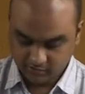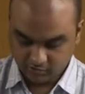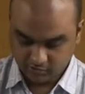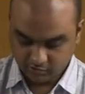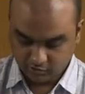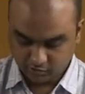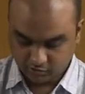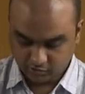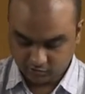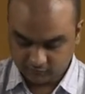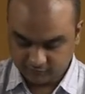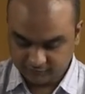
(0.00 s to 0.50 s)

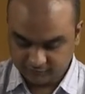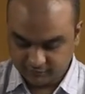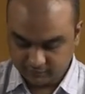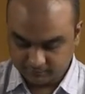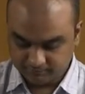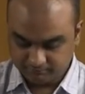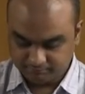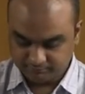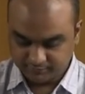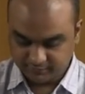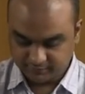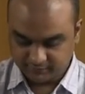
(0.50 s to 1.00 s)
of the
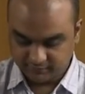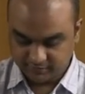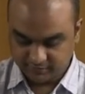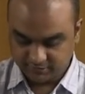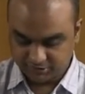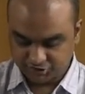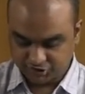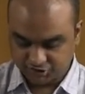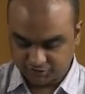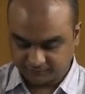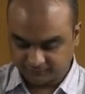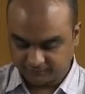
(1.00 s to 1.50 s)

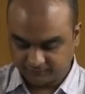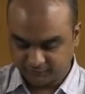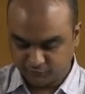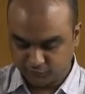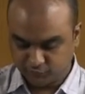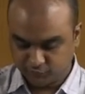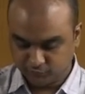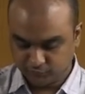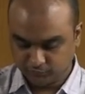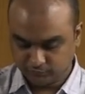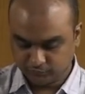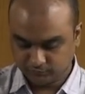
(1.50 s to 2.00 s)
privileged few.